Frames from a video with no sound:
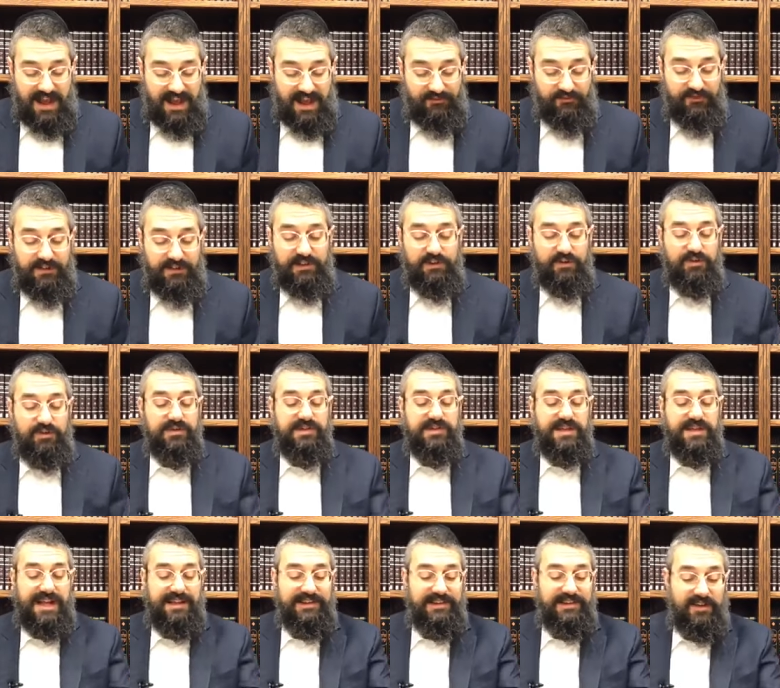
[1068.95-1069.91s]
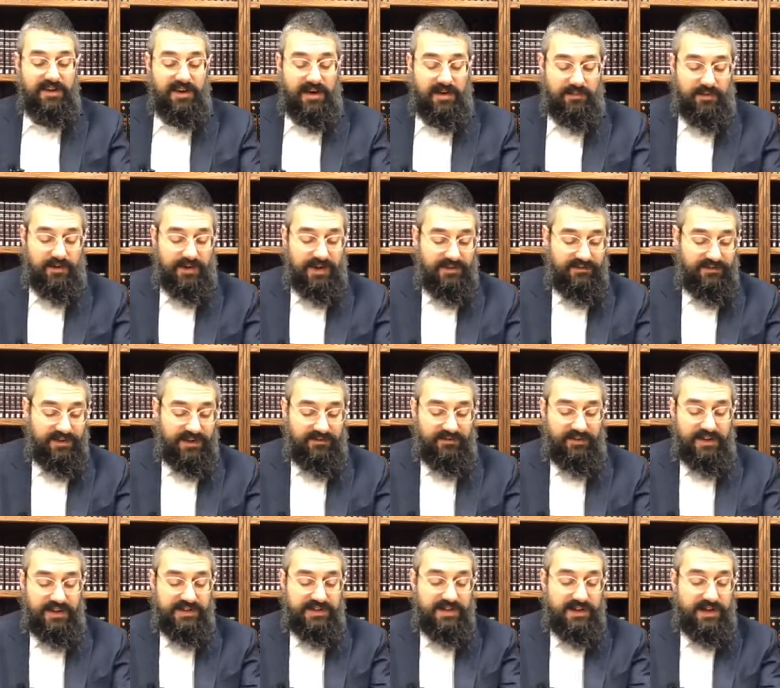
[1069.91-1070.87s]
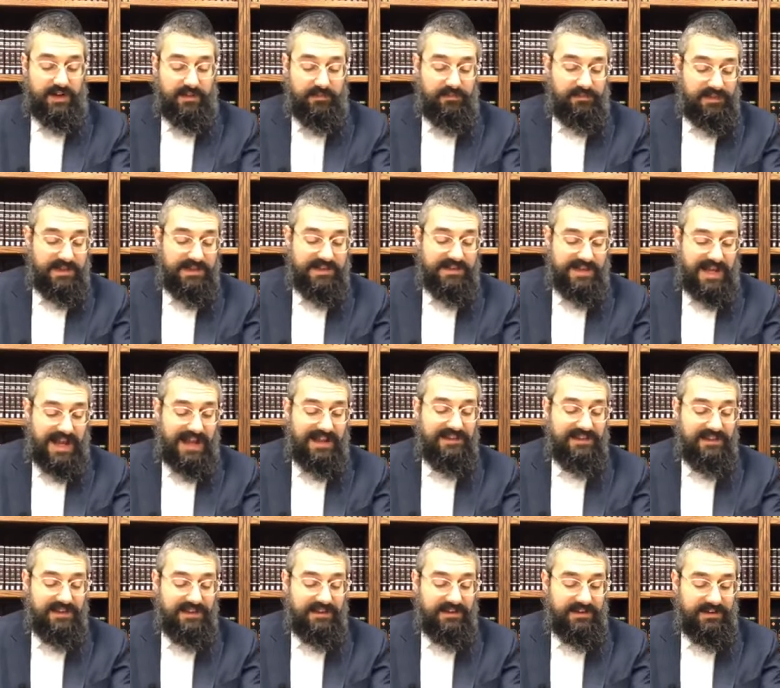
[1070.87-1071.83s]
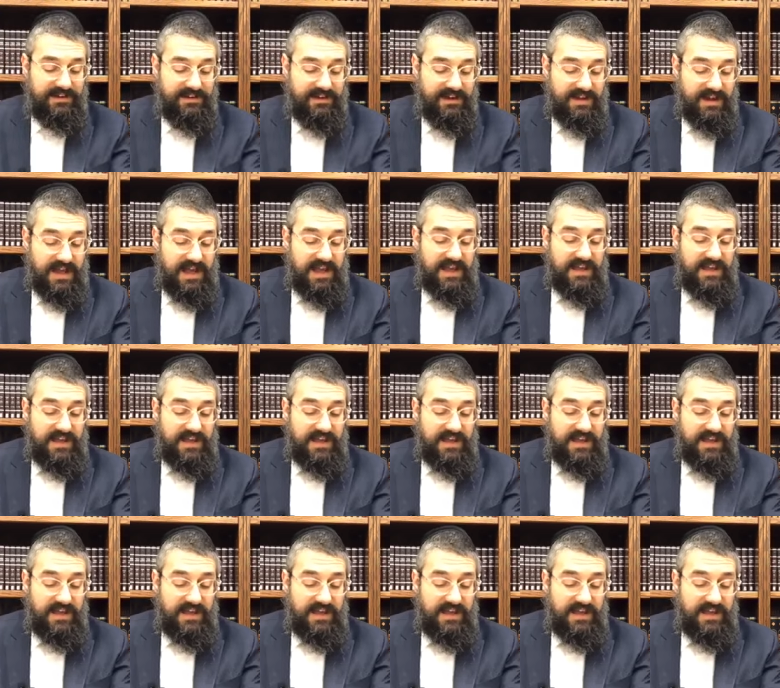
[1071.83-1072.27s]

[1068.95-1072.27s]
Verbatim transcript: Afilu tzaddik gomer, even if he is a complete tzaddik.